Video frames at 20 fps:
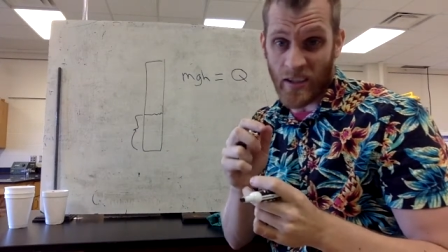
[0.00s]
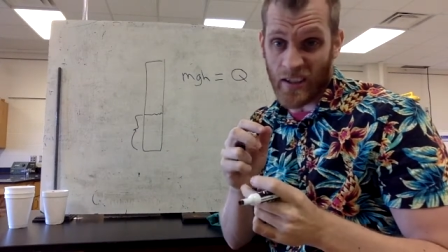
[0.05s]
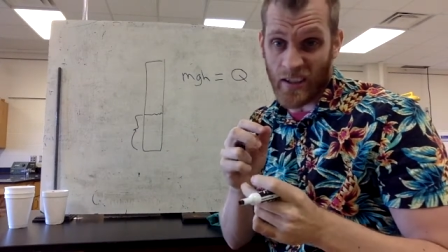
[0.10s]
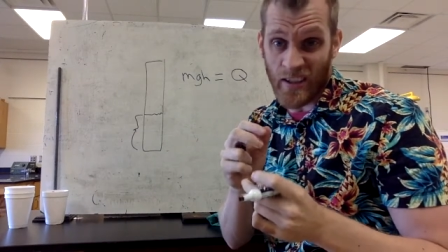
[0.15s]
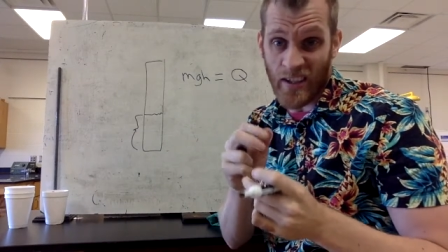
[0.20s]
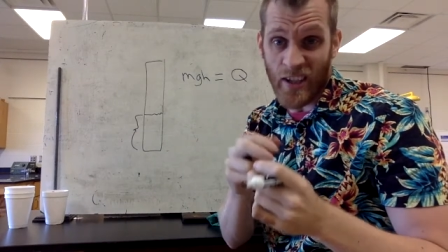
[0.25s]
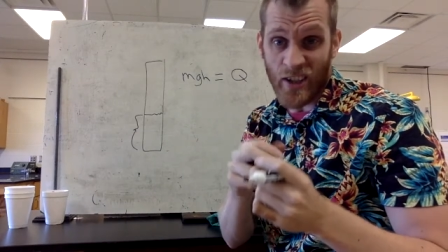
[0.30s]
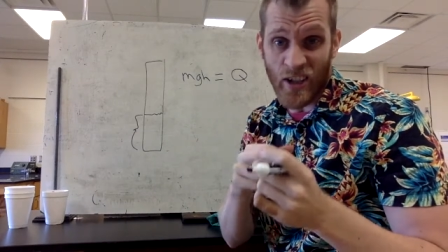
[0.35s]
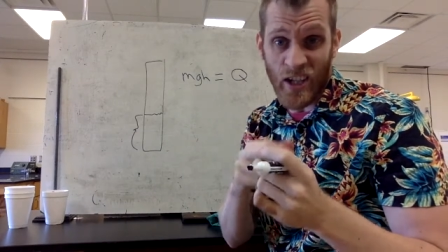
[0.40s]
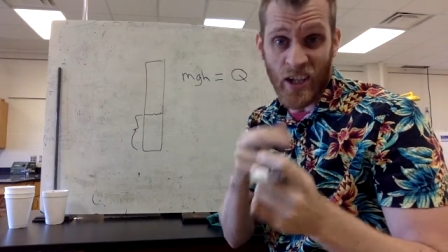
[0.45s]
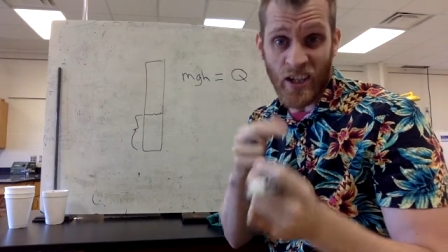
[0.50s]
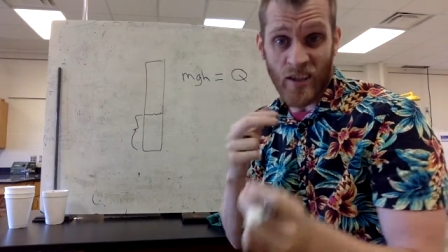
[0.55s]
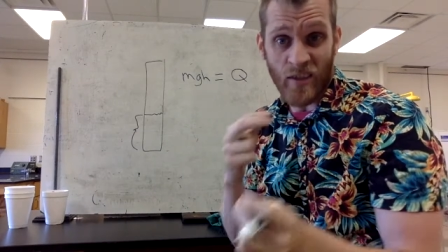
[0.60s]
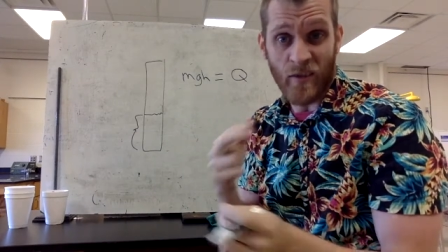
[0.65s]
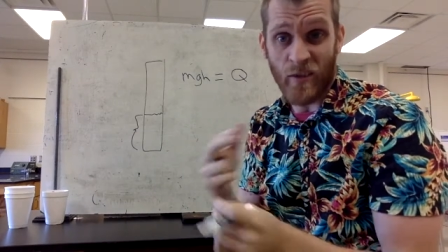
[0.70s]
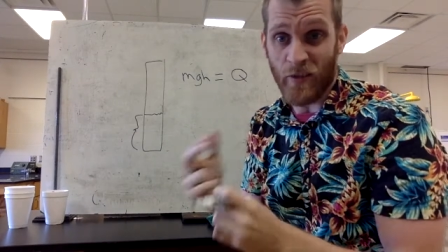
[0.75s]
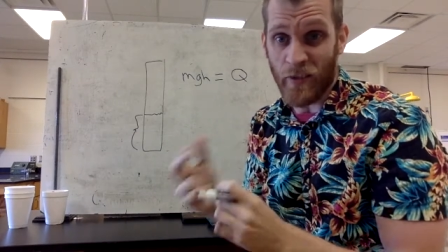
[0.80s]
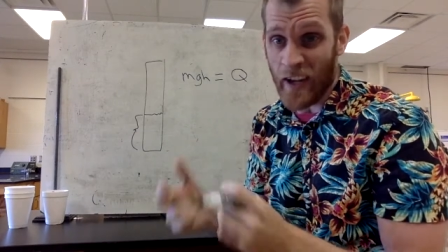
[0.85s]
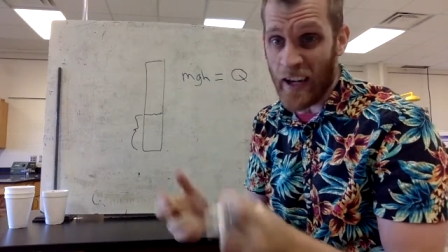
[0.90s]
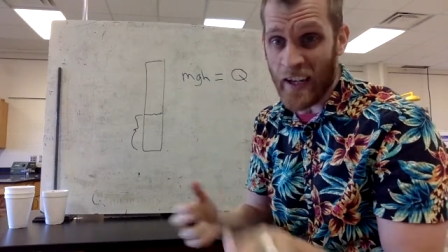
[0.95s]
it's not changing
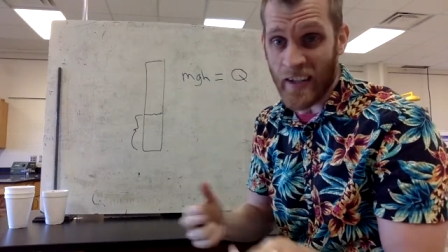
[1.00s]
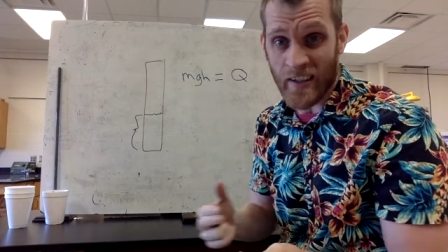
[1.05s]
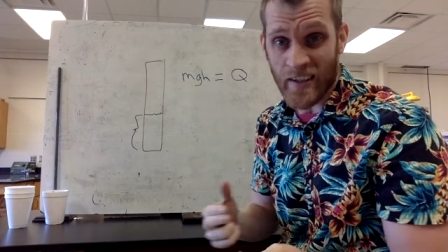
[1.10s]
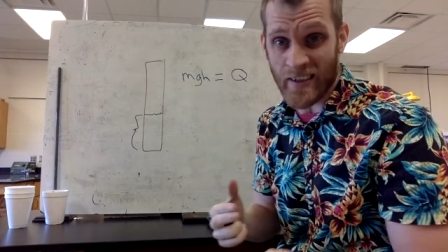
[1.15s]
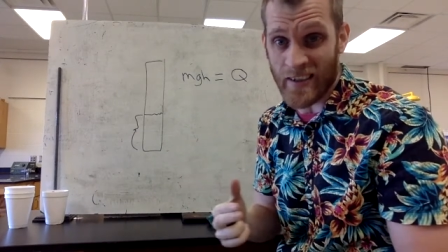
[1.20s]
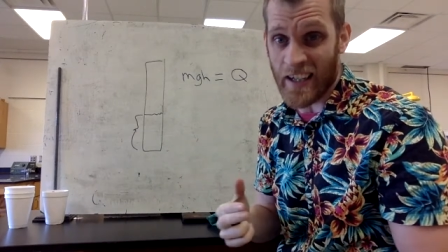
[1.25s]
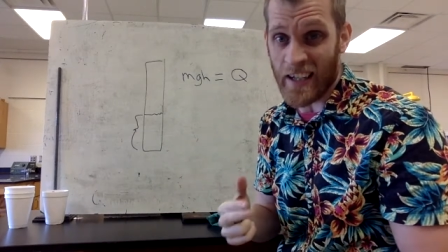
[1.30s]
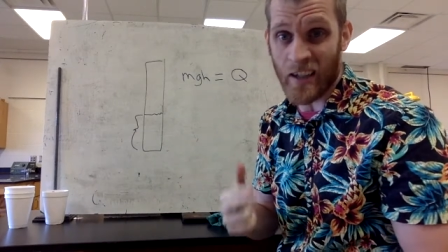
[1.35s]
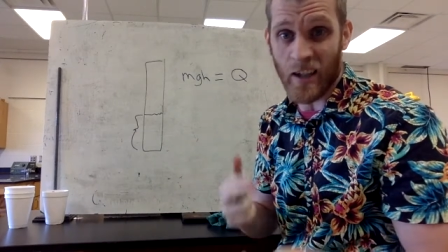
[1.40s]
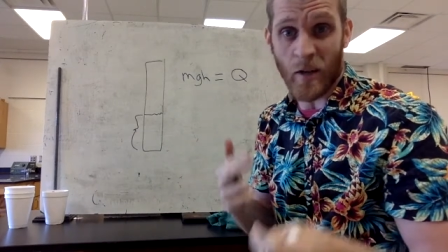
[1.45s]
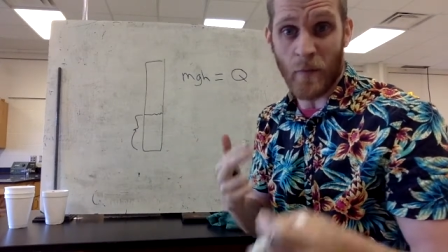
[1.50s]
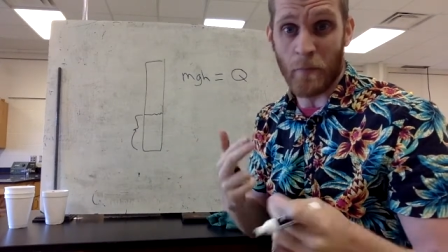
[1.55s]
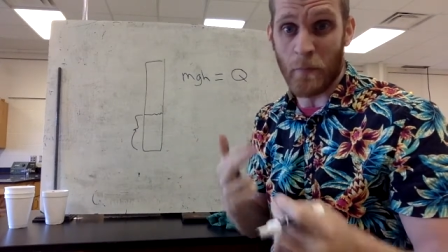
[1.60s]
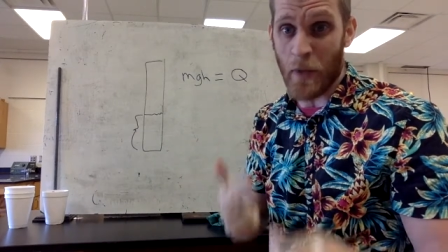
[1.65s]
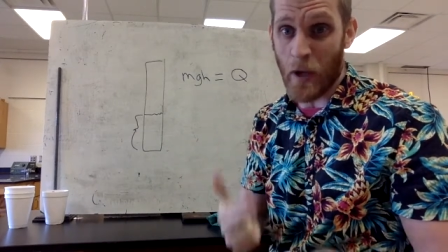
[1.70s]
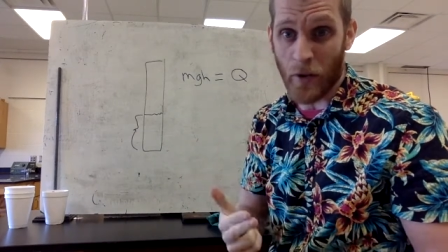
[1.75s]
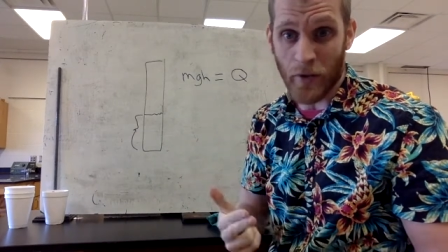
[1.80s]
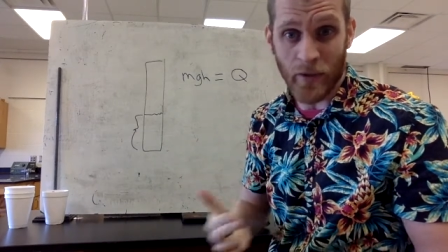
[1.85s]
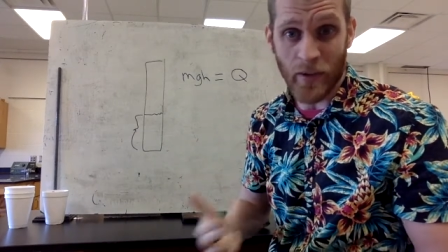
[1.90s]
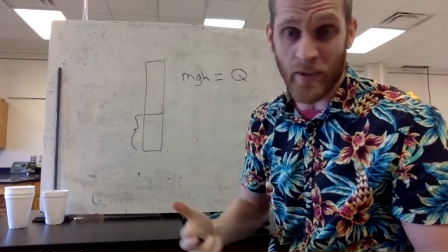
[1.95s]
phase, it's not going to
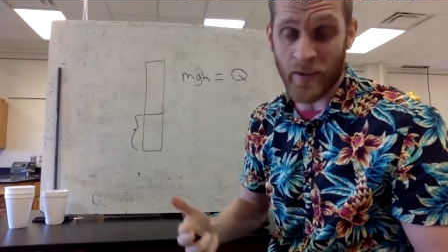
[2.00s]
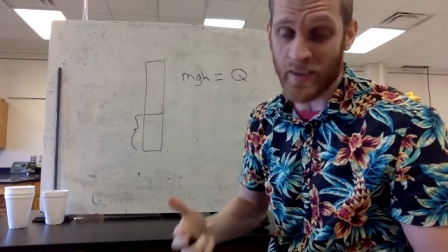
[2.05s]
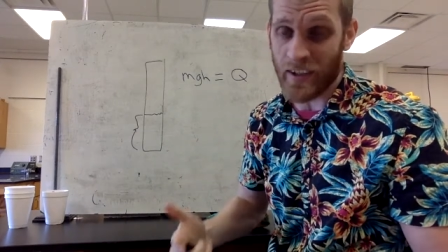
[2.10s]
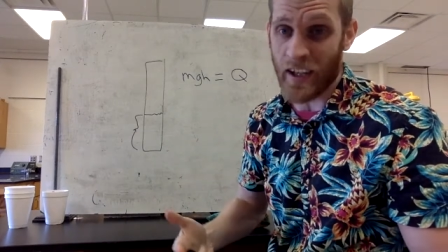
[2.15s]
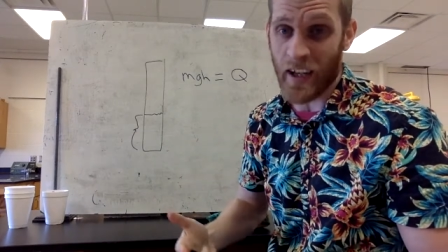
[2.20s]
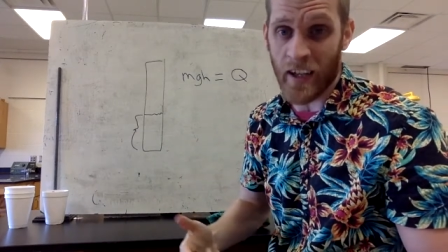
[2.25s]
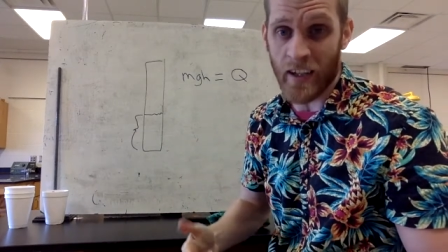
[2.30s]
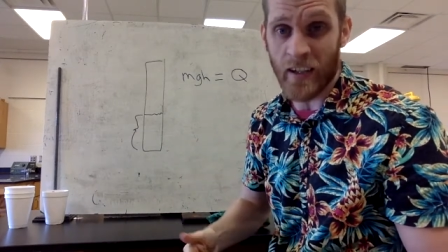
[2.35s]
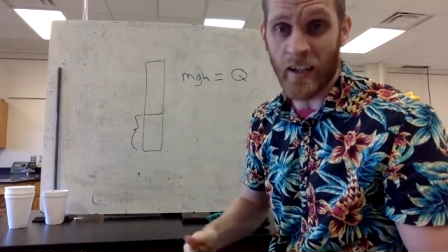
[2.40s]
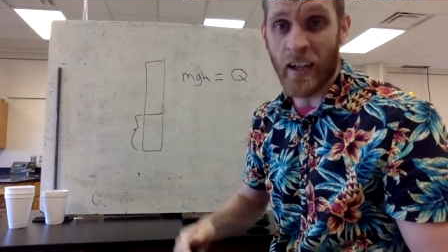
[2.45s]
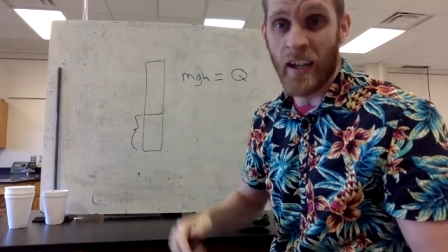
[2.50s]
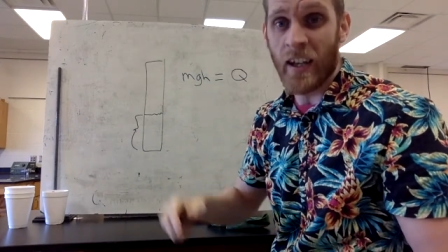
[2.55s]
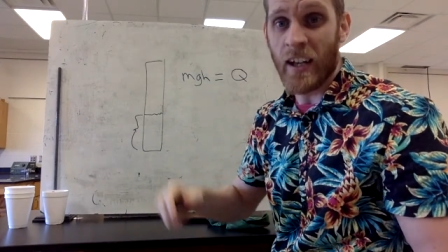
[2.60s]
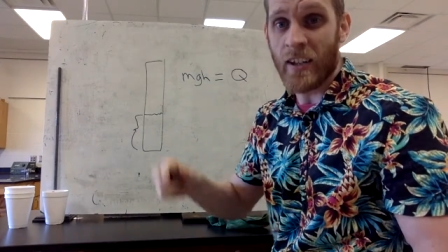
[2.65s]
melt the sand,